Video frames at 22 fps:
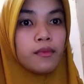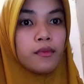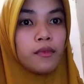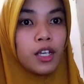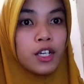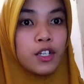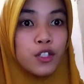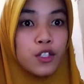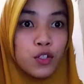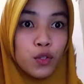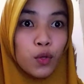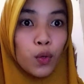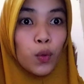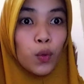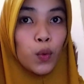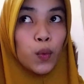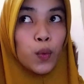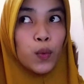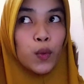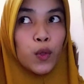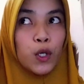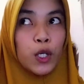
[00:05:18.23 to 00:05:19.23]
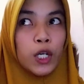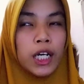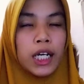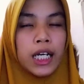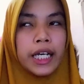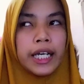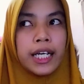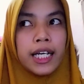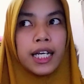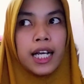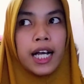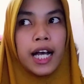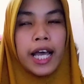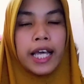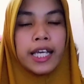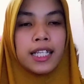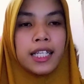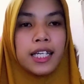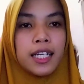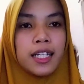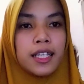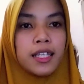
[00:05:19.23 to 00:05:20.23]
So I
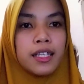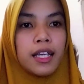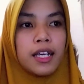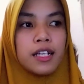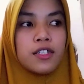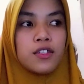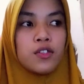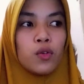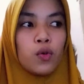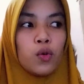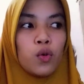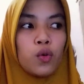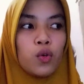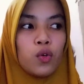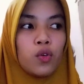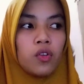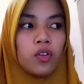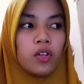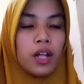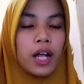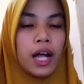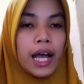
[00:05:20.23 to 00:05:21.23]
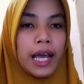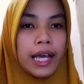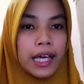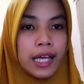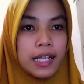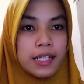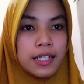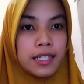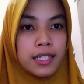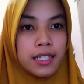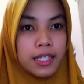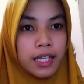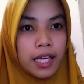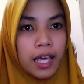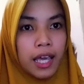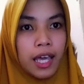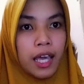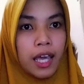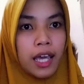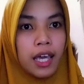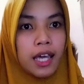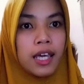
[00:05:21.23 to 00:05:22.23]
think that's all I can
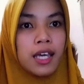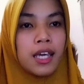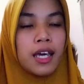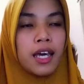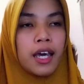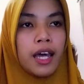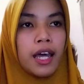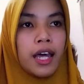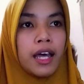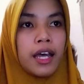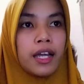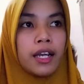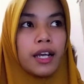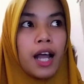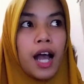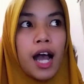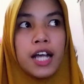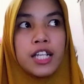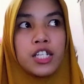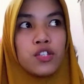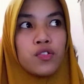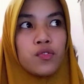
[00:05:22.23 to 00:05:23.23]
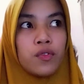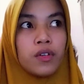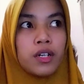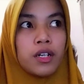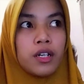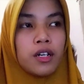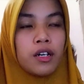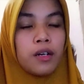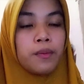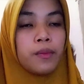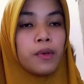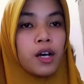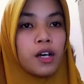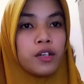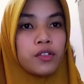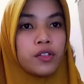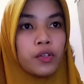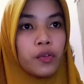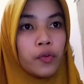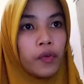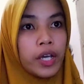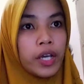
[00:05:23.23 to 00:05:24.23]
see and answer about the
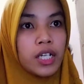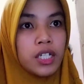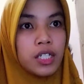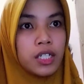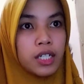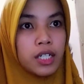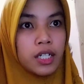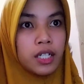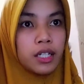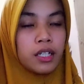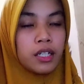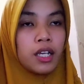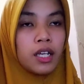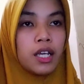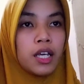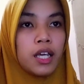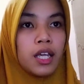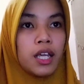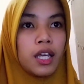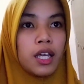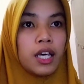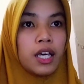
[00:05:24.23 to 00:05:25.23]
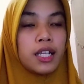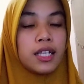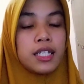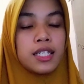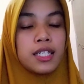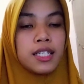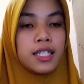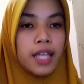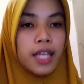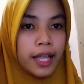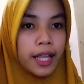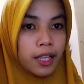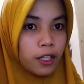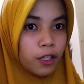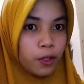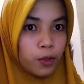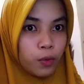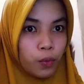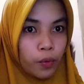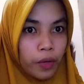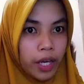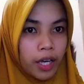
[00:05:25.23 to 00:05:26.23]
question in the silent
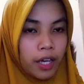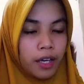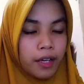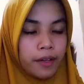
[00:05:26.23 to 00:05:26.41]
way.